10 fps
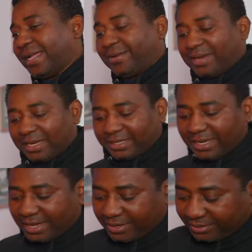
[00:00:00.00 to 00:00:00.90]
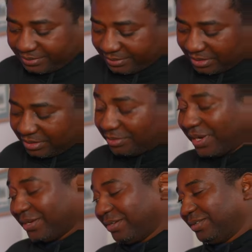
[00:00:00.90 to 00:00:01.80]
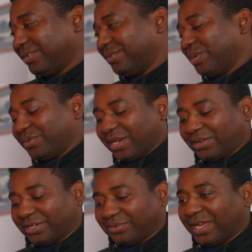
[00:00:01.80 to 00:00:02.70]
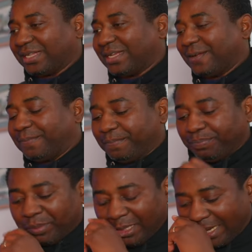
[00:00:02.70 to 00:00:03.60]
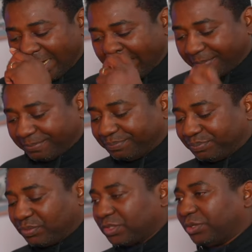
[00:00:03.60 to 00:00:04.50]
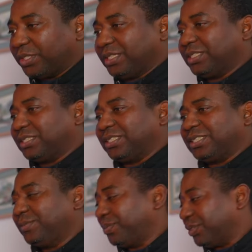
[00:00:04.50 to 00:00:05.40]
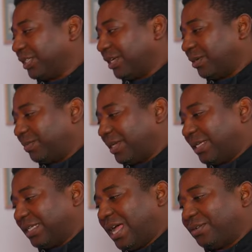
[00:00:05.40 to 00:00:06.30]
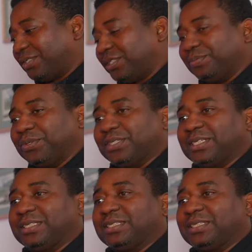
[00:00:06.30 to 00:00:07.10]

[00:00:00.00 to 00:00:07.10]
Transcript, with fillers: air right now. Or we're not, we're recording right now. Um, so this is the simple setup. That's how simple it